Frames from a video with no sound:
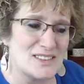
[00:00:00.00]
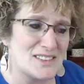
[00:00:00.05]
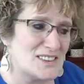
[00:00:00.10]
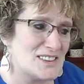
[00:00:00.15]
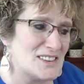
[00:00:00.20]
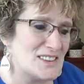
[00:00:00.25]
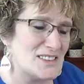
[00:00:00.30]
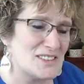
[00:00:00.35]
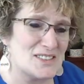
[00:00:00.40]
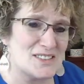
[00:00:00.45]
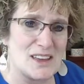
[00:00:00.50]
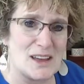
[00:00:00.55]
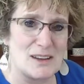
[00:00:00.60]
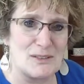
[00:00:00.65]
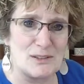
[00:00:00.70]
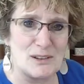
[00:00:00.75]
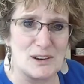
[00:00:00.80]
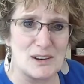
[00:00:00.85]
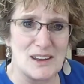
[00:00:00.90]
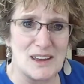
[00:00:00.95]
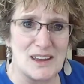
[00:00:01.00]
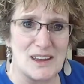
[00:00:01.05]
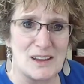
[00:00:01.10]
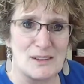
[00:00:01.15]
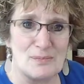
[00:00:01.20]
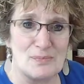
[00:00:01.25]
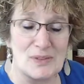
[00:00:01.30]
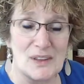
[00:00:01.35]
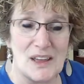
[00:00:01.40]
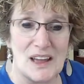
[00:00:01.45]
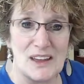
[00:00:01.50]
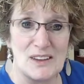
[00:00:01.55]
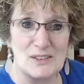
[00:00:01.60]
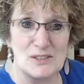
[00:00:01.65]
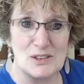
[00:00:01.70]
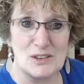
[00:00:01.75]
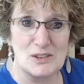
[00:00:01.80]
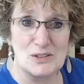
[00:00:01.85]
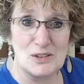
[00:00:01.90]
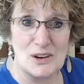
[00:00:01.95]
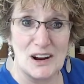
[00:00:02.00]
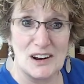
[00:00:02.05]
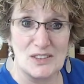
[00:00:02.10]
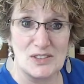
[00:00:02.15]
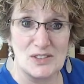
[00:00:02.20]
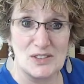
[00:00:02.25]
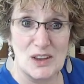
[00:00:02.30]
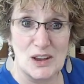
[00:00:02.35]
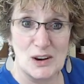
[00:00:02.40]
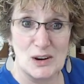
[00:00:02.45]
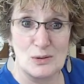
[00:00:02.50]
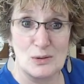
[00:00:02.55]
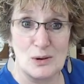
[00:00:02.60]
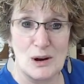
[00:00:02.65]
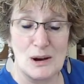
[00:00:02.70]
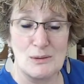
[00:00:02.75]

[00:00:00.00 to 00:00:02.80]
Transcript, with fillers: she's seven, and I used to try to sing to her.